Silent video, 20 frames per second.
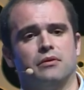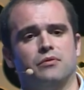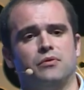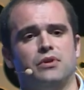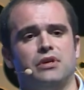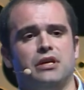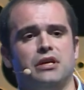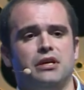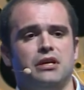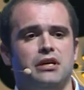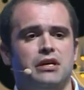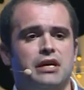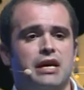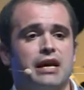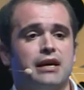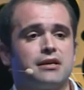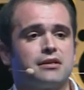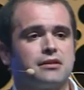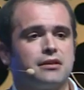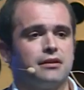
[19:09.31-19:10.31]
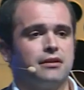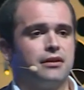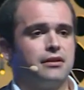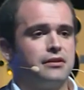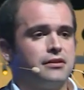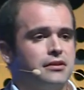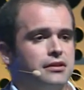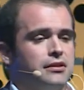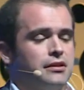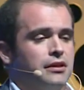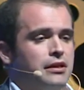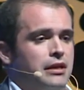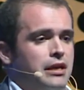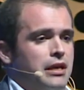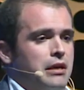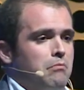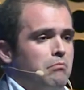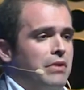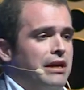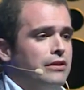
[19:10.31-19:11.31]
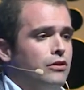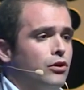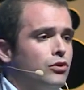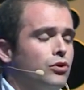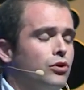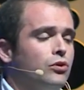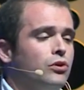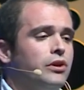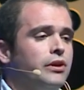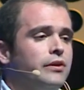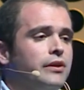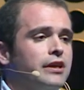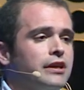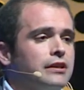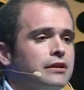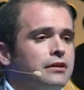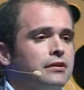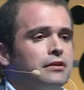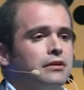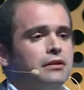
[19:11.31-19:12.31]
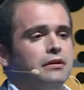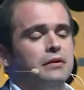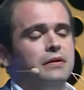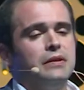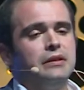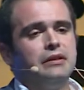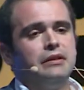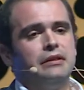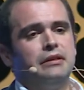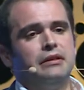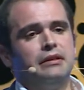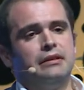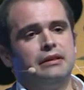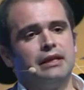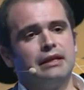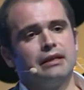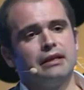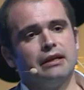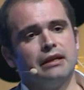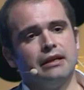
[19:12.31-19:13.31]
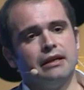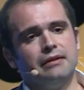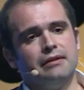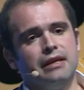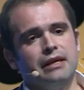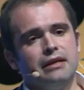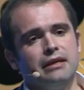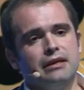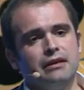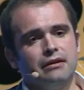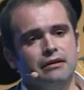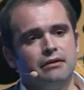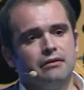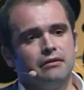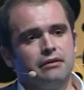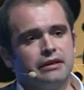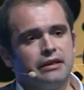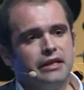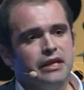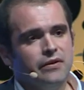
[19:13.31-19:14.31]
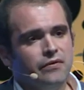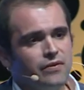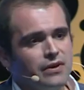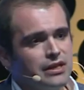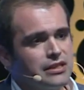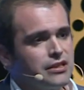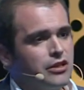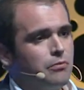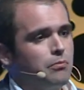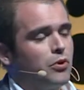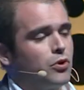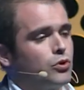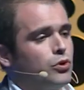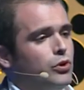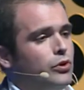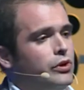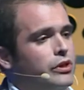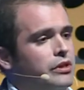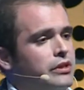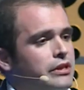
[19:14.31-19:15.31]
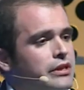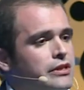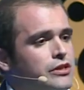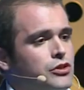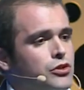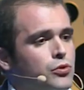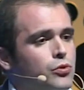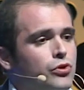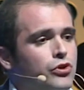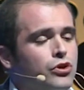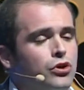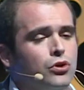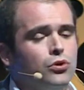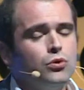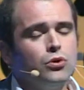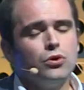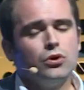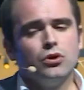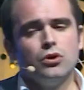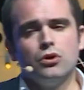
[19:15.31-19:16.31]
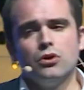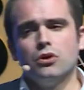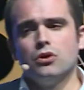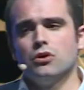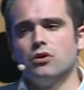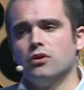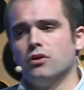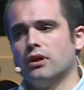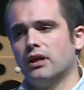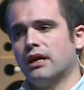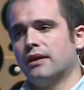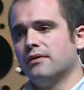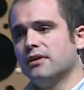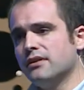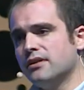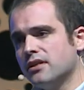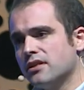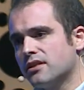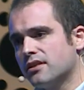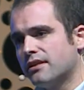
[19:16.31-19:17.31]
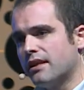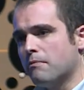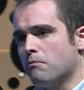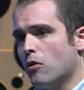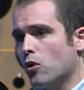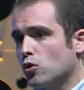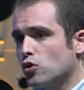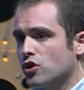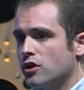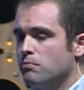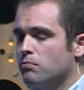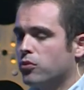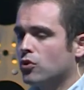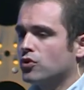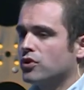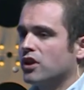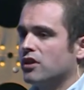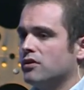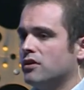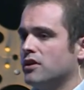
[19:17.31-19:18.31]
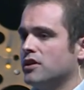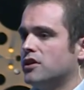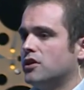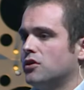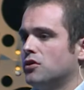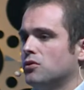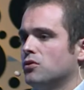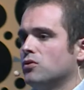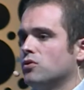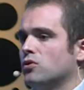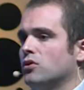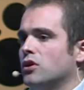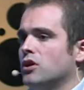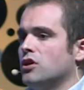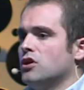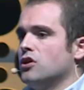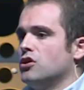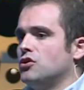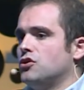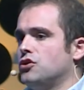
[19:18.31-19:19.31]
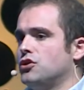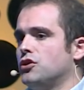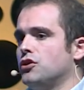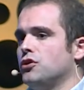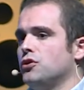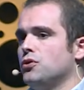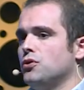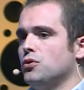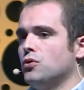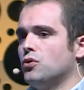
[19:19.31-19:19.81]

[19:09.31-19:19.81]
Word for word: the excellence. But not only that, that uh, they give us the opportunity to know, and this is the most important issue, to